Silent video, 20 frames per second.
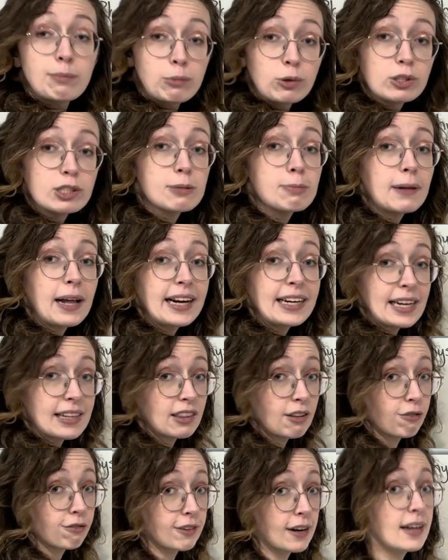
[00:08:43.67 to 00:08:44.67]
multiplied at
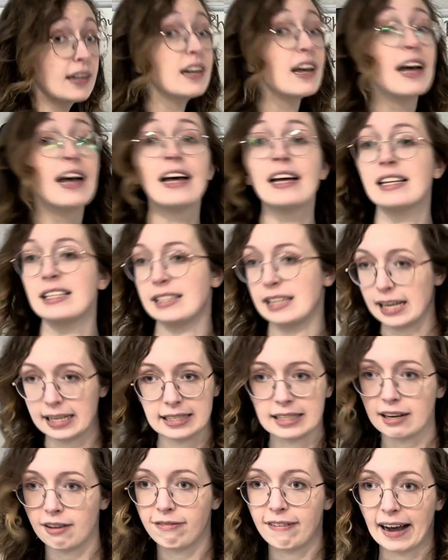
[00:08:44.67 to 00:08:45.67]
the front
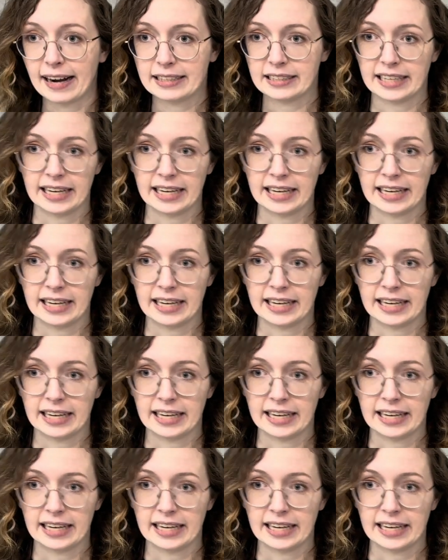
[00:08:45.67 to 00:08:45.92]
doesn't affect